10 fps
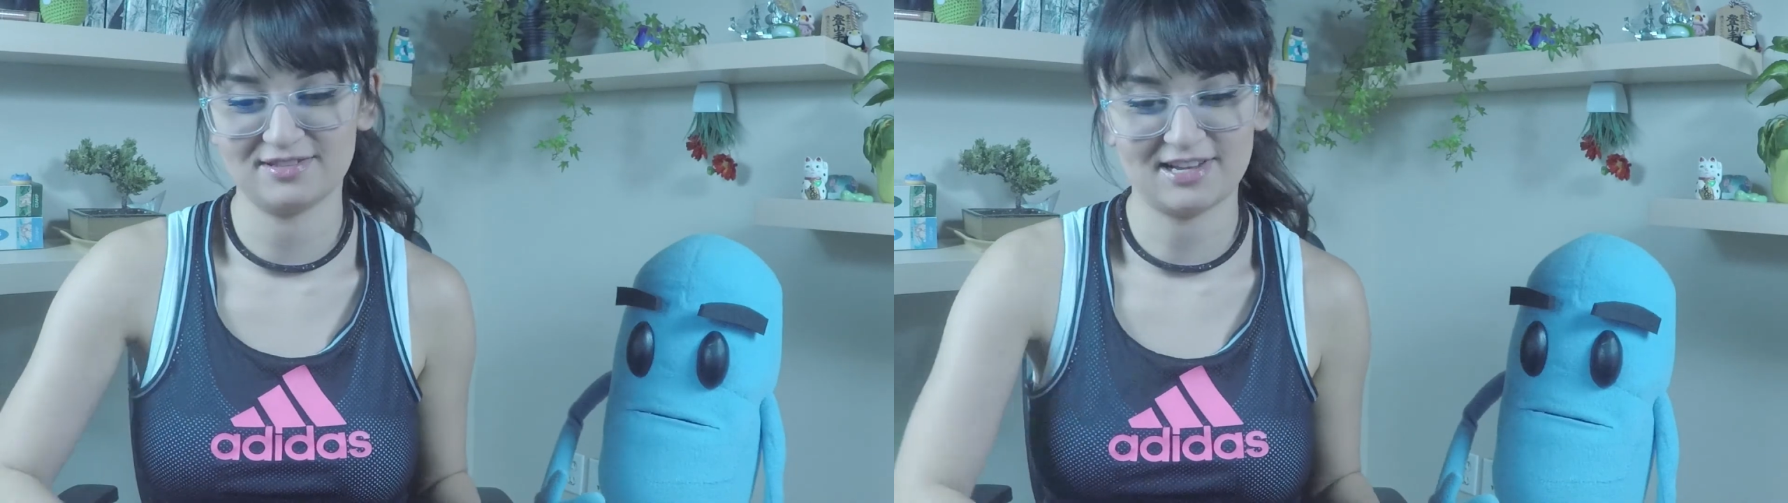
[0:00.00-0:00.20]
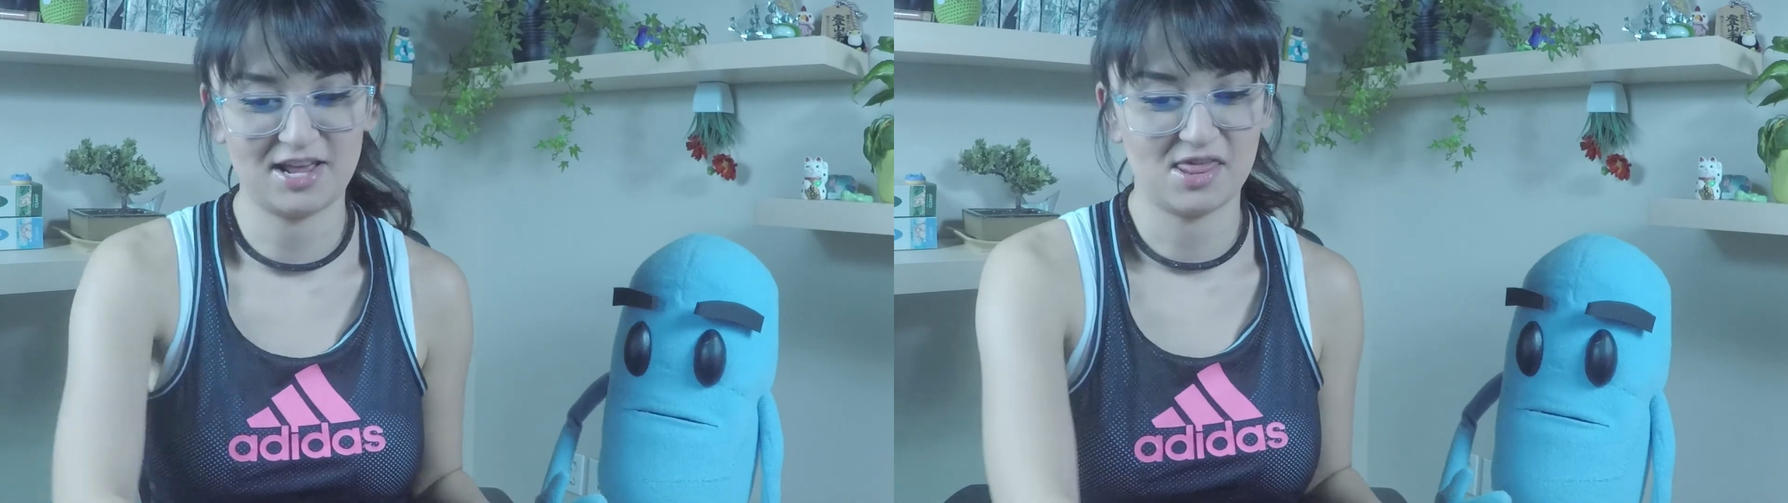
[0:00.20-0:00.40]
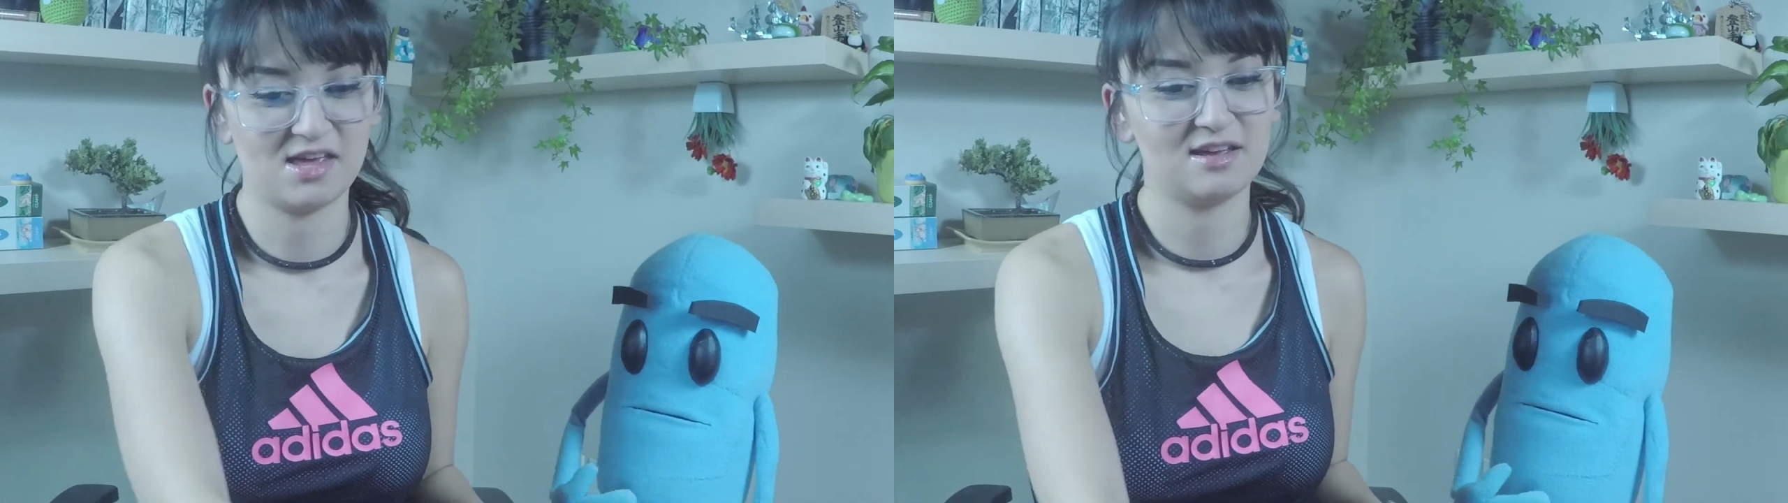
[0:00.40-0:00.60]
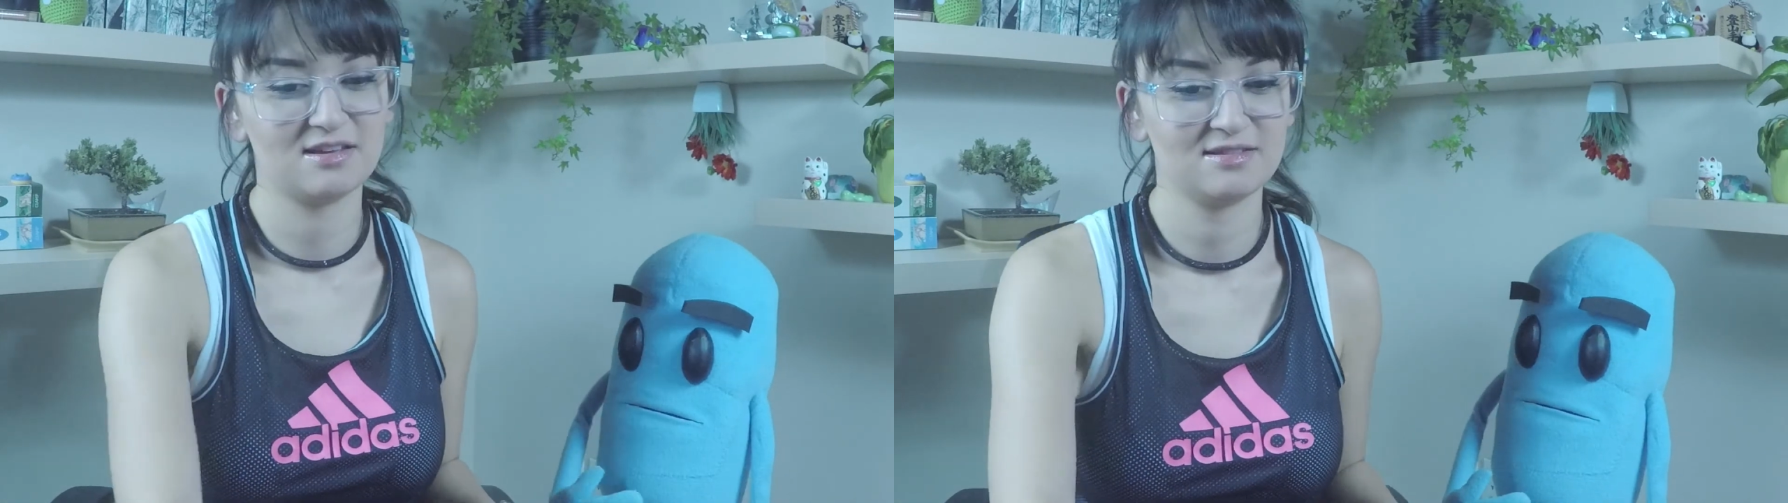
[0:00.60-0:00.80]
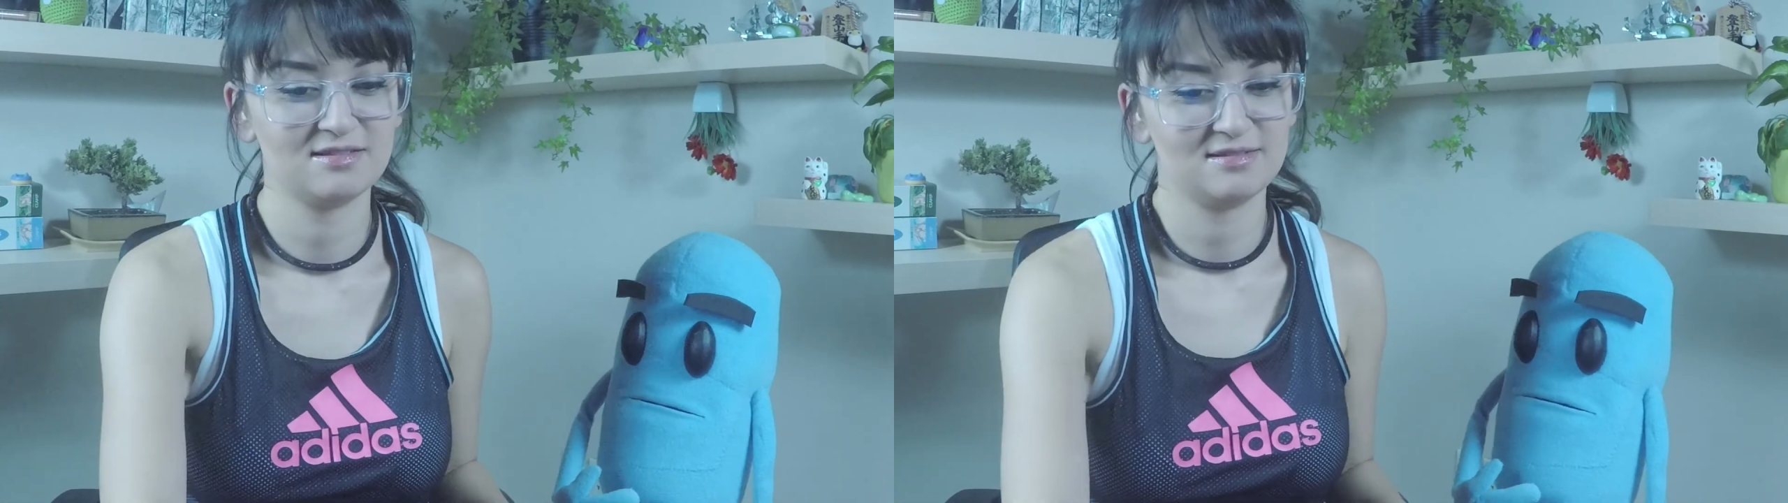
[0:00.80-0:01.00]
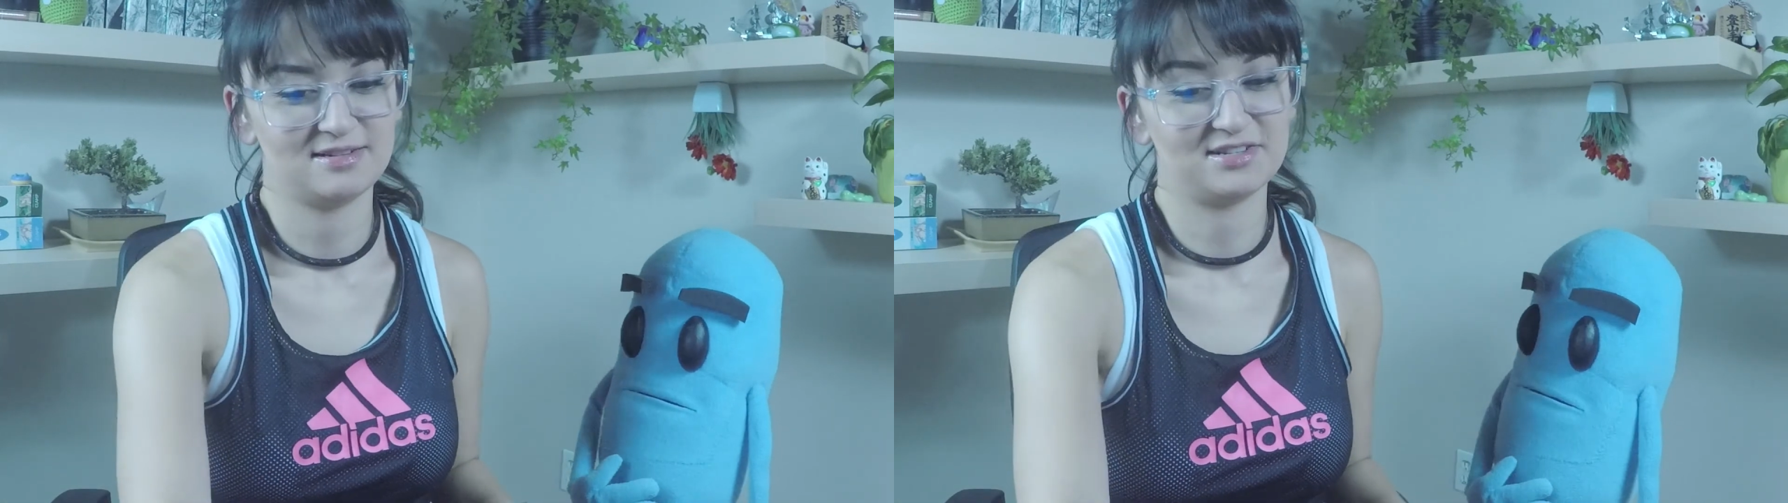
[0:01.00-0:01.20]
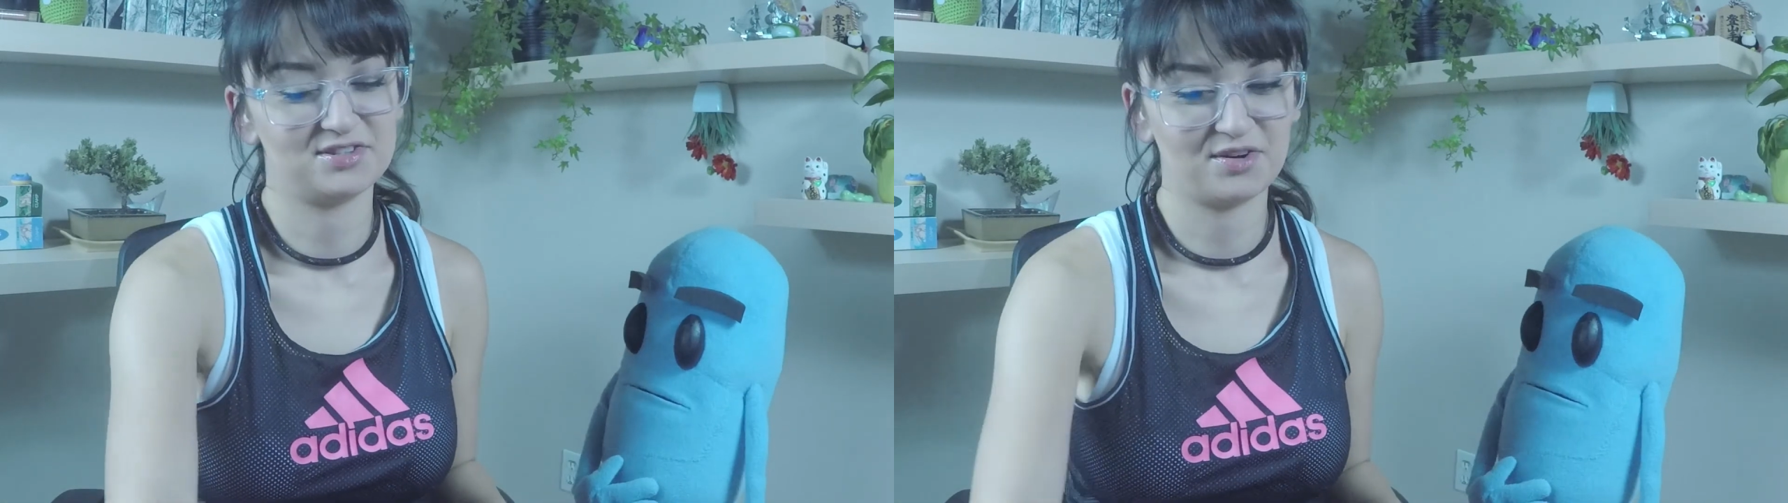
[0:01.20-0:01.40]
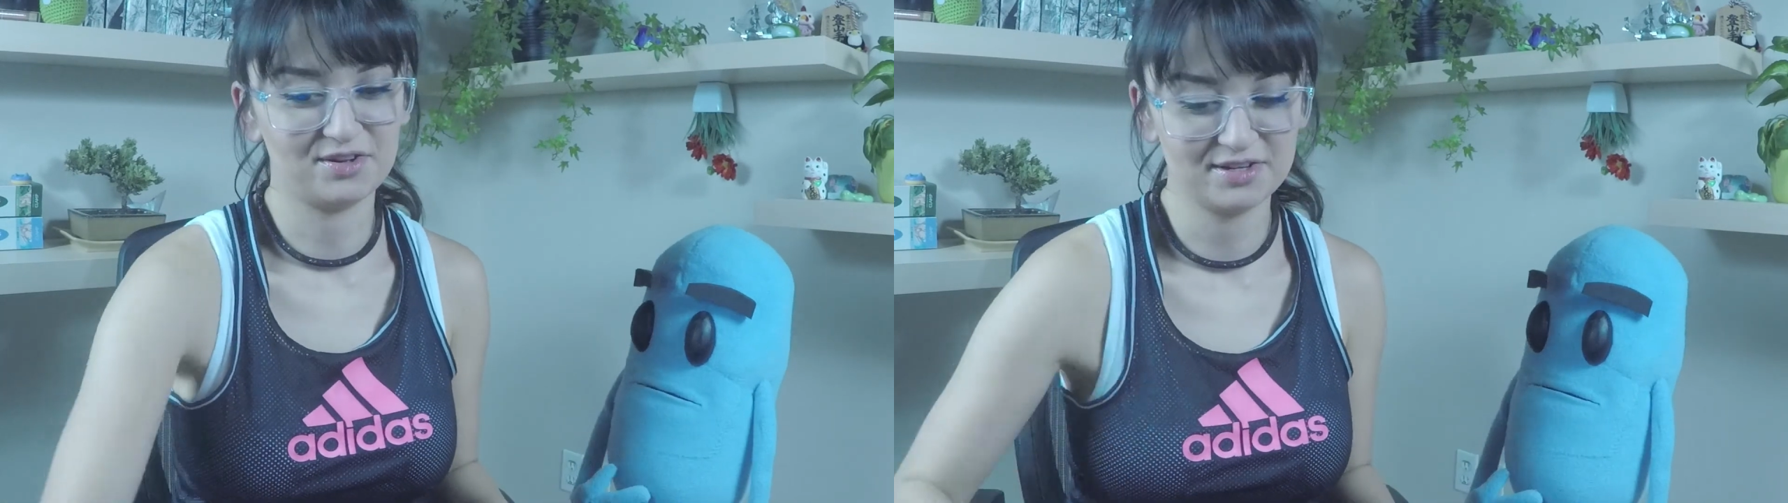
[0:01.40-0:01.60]
anything
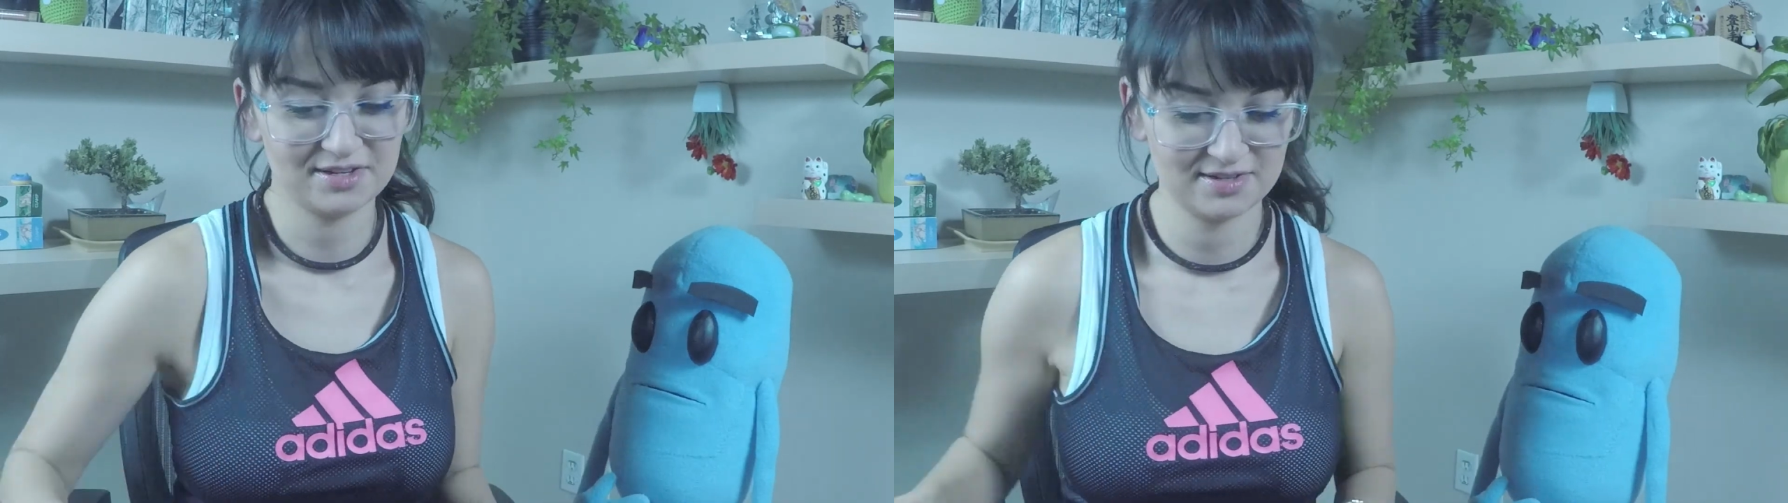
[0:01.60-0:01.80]
necessarily.